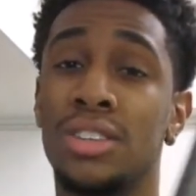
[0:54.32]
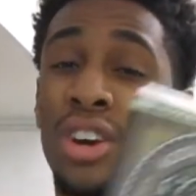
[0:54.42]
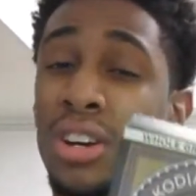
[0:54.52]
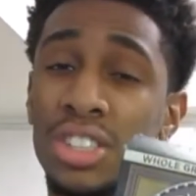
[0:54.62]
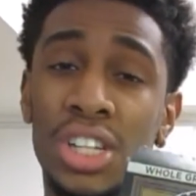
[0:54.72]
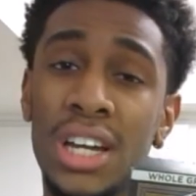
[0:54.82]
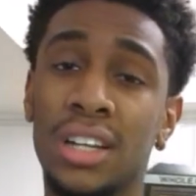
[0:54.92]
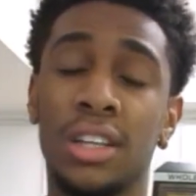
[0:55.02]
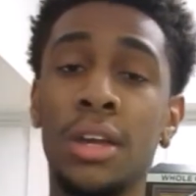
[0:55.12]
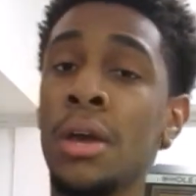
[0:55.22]
dark
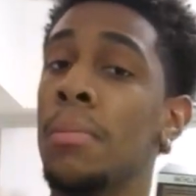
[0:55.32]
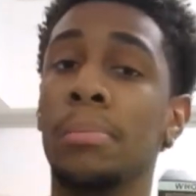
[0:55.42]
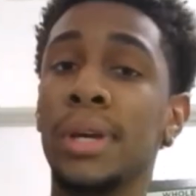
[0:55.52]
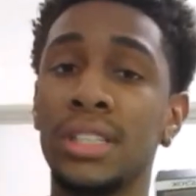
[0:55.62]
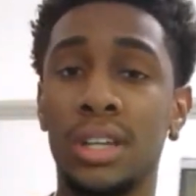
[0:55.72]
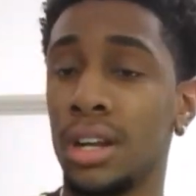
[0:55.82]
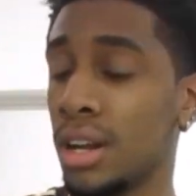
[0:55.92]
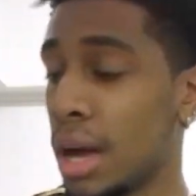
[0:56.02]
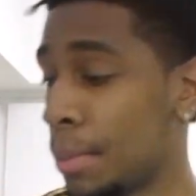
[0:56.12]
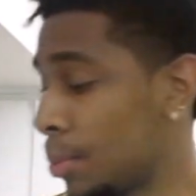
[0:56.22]
chocolate, mixing
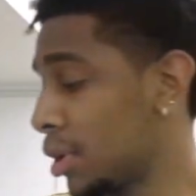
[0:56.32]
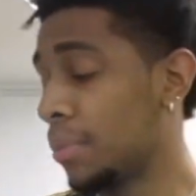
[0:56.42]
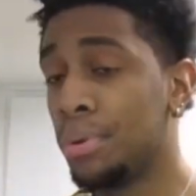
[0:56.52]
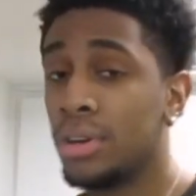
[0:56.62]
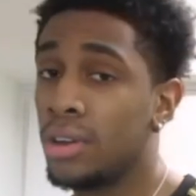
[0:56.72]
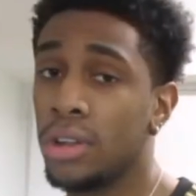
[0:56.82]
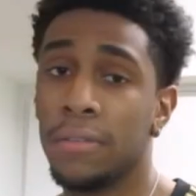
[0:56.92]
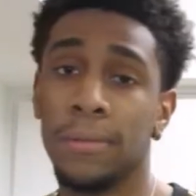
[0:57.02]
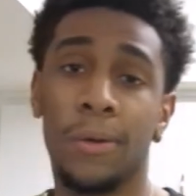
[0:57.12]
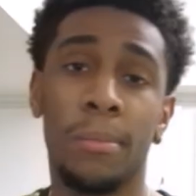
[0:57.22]
it up and we're gonna put it on the
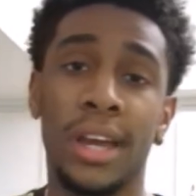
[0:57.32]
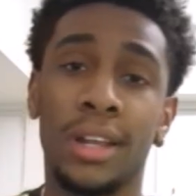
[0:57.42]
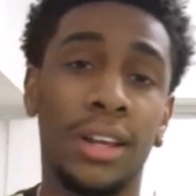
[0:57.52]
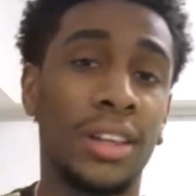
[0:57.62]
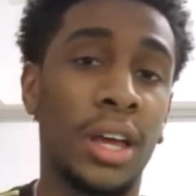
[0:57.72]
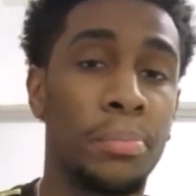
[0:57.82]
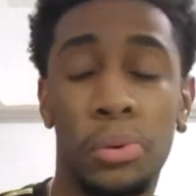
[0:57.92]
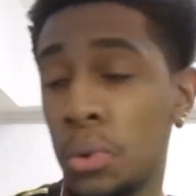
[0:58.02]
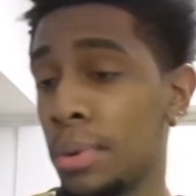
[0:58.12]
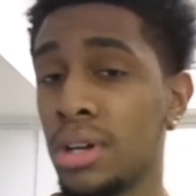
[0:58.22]
floor, make it look like
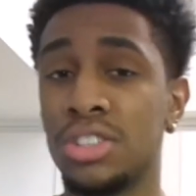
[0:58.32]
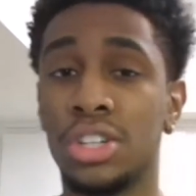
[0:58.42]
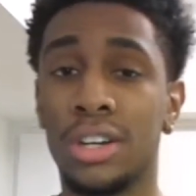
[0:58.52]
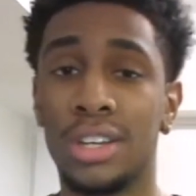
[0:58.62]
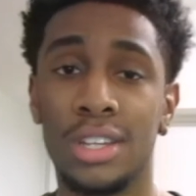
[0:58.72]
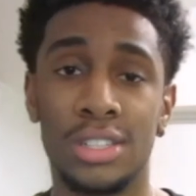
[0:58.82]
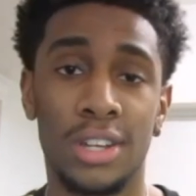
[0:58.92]
poop, all chunky and